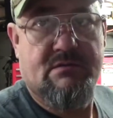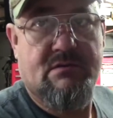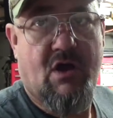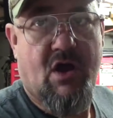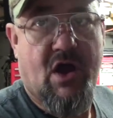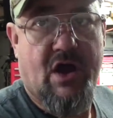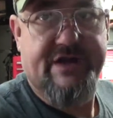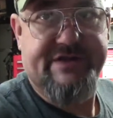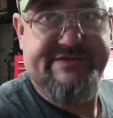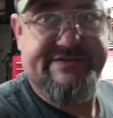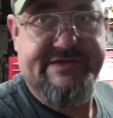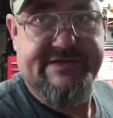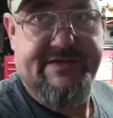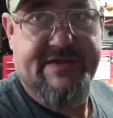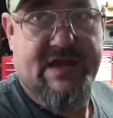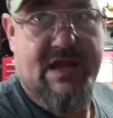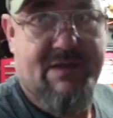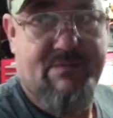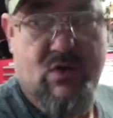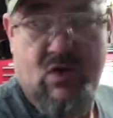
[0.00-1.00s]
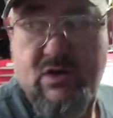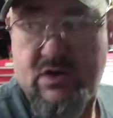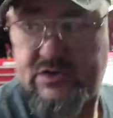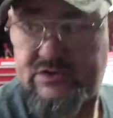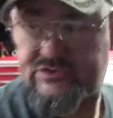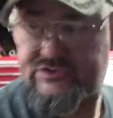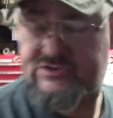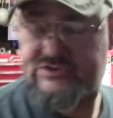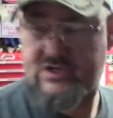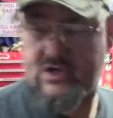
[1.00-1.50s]
odyssey that I'm
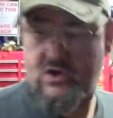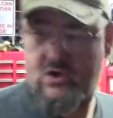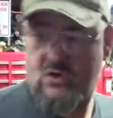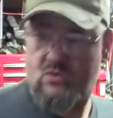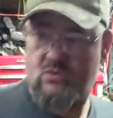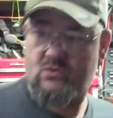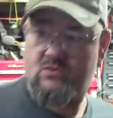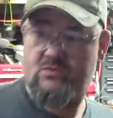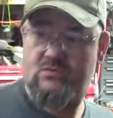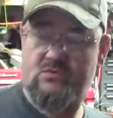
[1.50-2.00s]
on. So,